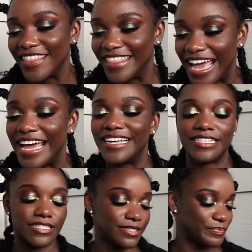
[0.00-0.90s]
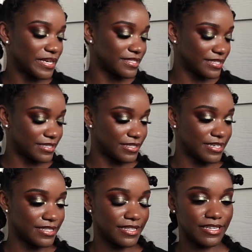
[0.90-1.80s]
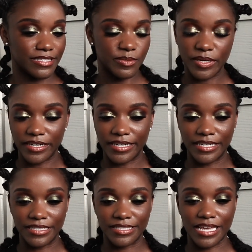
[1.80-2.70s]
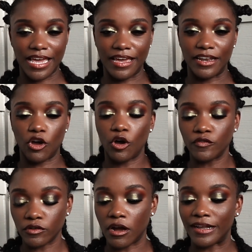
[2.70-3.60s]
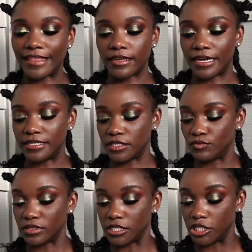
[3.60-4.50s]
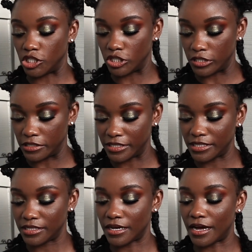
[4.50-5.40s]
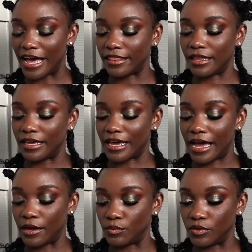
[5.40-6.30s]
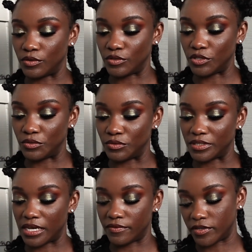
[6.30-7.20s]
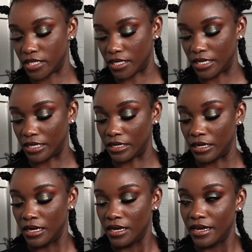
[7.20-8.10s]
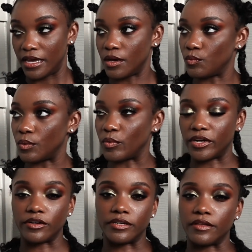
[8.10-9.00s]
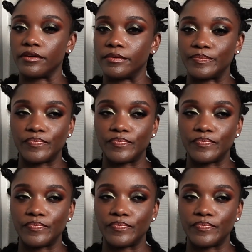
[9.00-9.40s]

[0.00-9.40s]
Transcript: that is basically the experience, and overall I think I did really good. I think I will use everything in one way or another.